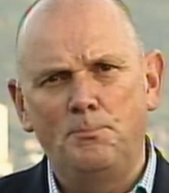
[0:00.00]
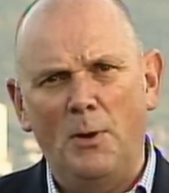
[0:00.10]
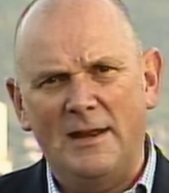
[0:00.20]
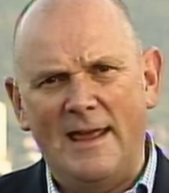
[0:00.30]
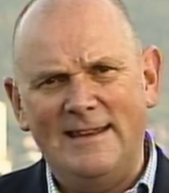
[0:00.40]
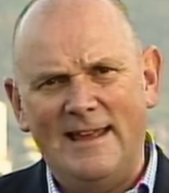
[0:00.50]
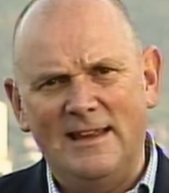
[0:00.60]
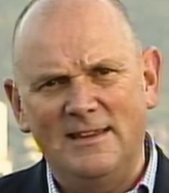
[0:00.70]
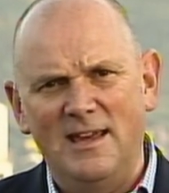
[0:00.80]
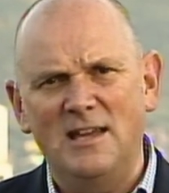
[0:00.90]
but in,
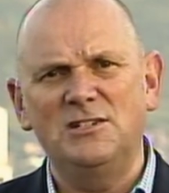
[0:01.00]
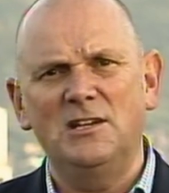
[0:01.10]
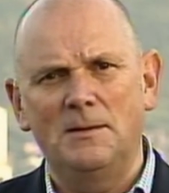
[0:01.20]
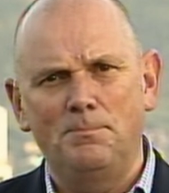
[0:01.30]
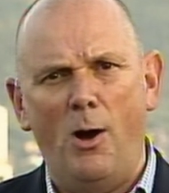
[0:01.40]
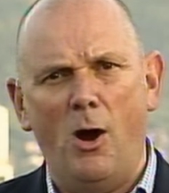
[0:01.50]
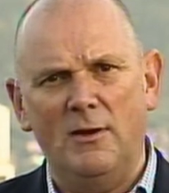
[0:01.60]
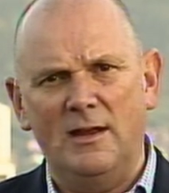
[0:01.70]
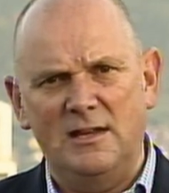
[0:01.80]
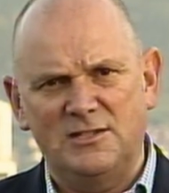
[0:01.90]
engaging and
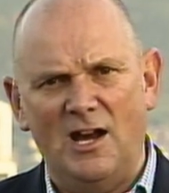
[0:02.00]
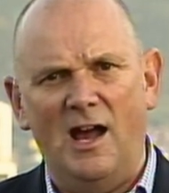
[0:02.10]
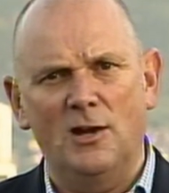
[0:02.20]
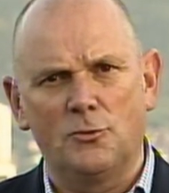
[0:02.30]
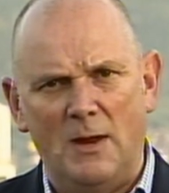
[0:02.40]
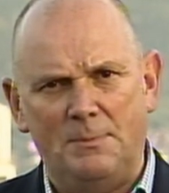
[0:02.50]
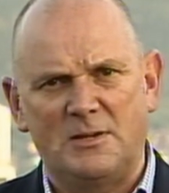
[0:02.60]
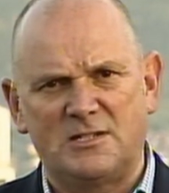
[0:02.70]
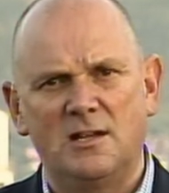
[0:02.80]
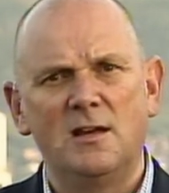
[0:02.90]
empowering a child
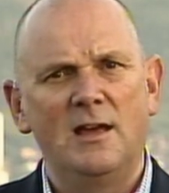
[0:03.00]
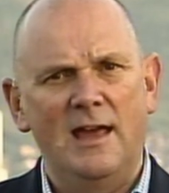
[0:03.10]
rapist